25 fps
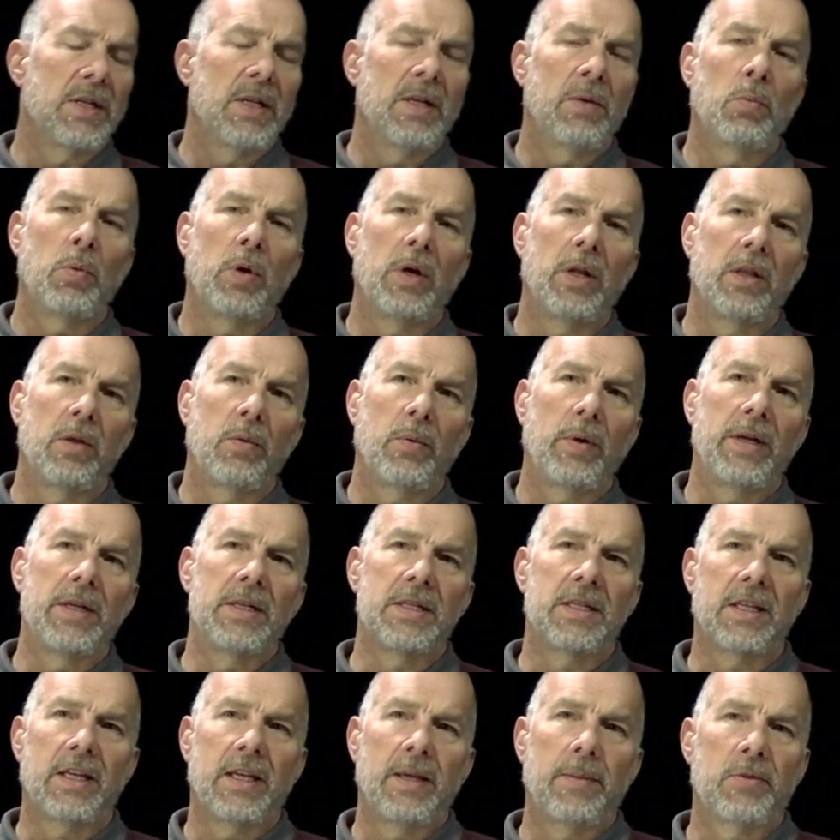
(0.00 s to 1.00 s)
And one of the ways
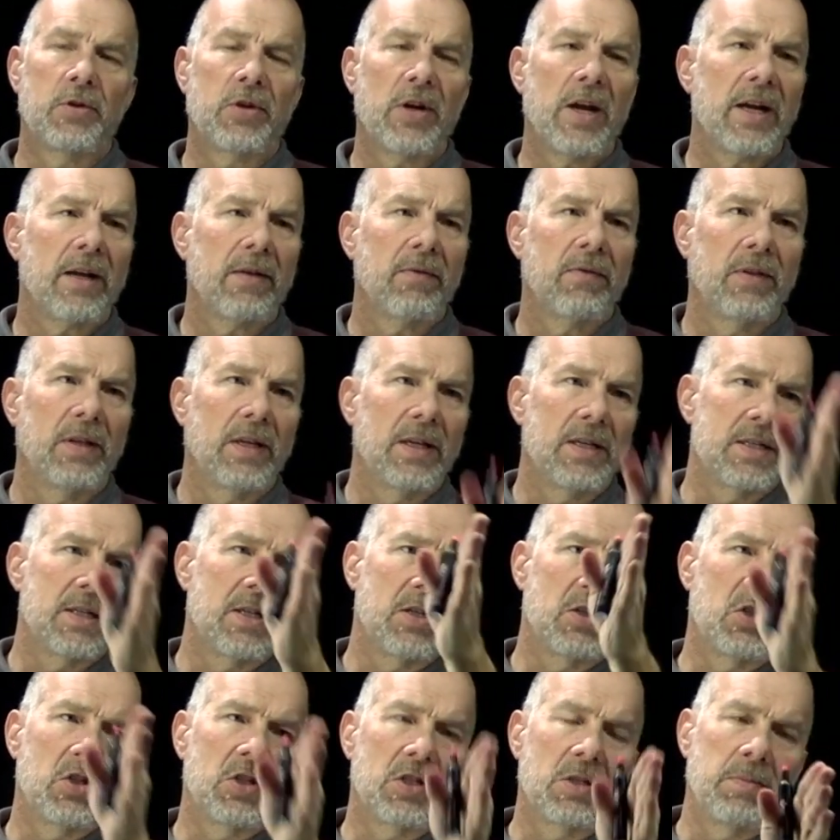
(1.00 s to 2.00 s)
to keep track of things
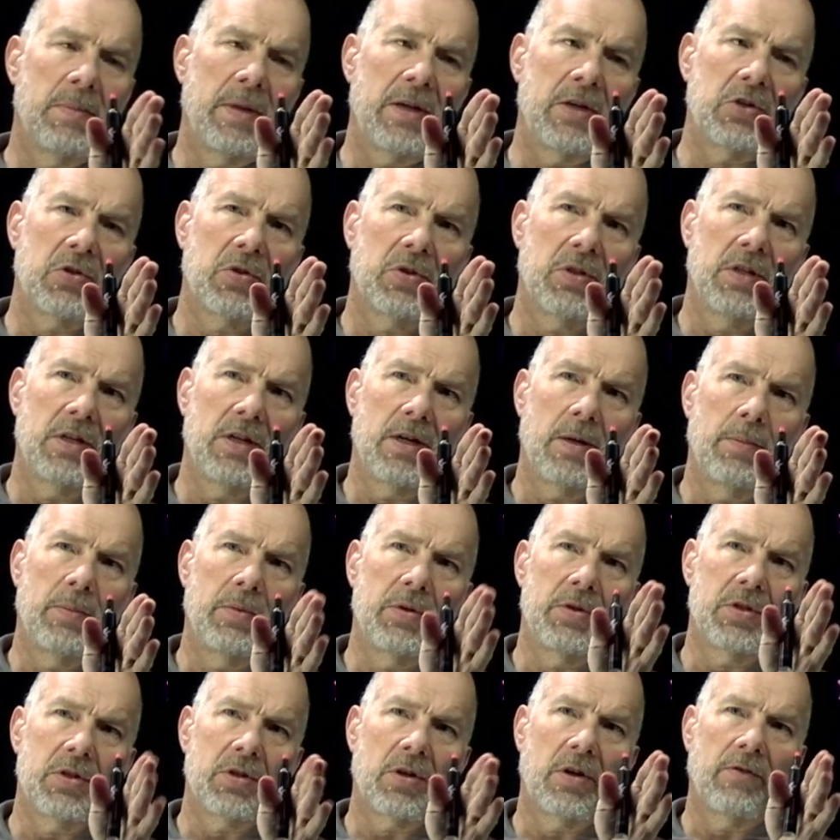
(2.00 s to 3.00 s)
is just make sure the
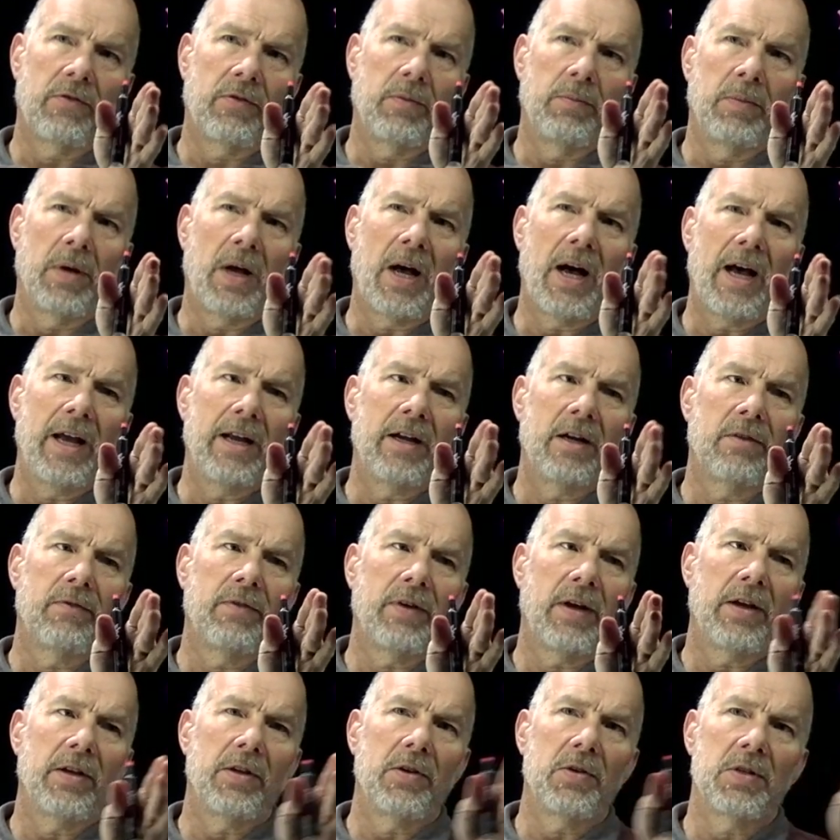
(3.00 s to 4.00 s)
numbers start from higher
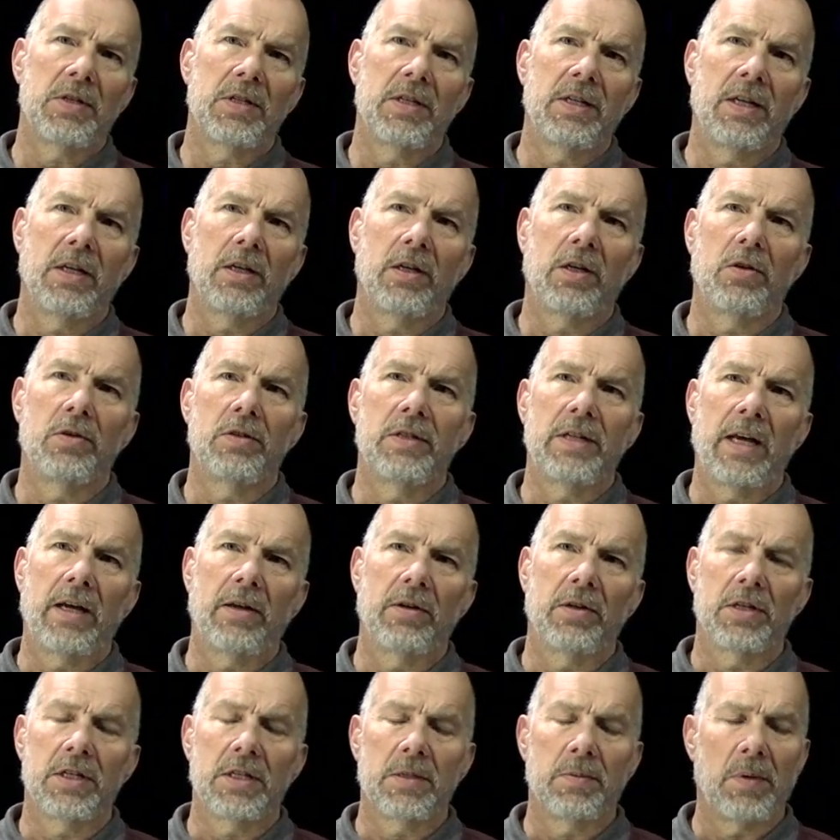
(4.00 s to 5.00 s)
values and then go down
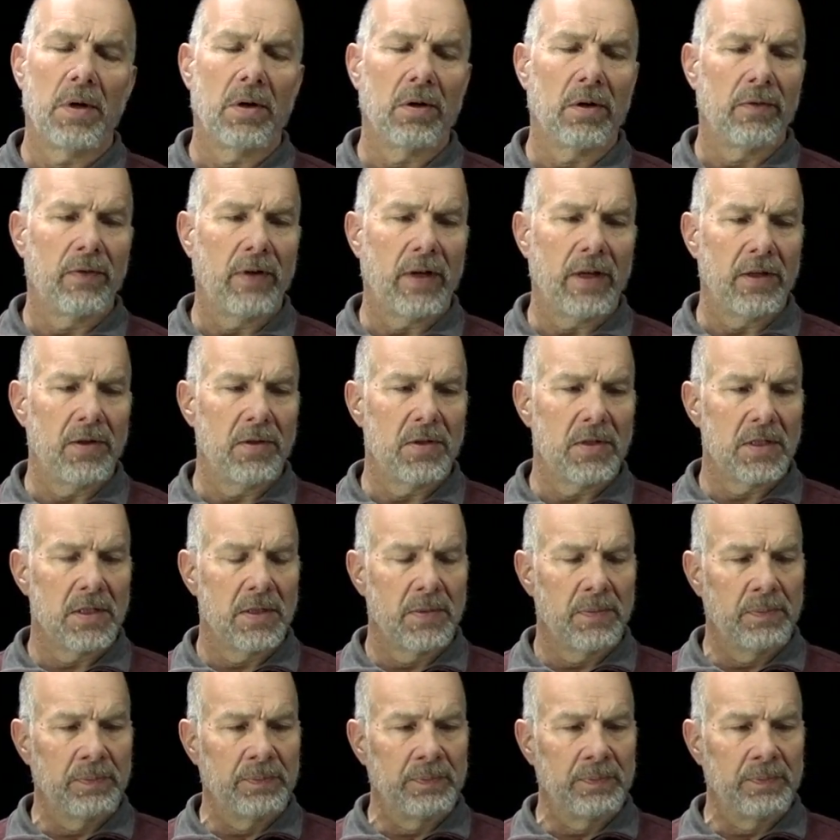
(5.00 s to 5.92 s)
to smaller values.